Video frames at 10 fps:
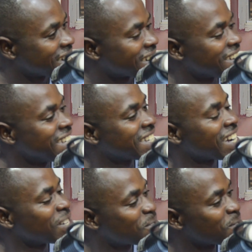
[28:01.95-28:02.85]
they
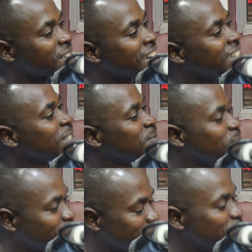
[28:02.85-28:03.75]
can talk and leave
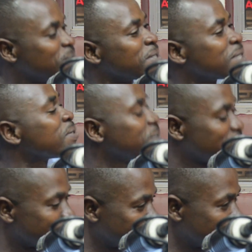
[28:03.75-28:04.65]
you. They will not talk
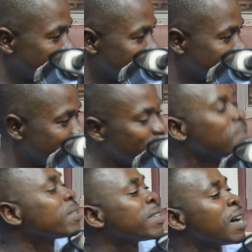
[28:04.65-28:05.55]
forever. They will
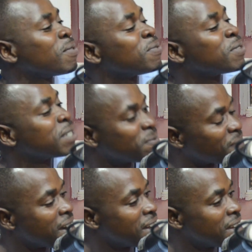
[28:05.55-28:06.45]
not laugh
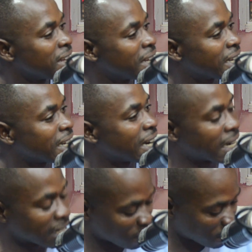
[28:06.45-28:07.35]
forever.
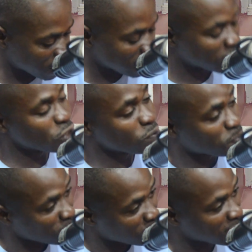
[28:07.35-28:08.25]
And if they see you
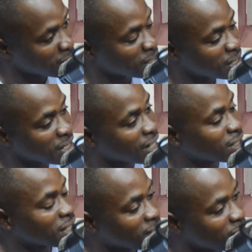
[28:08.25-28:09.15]
progressing,
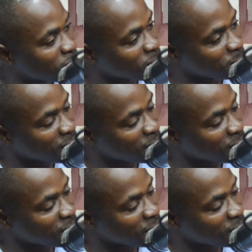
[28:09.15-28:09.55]
actually they stop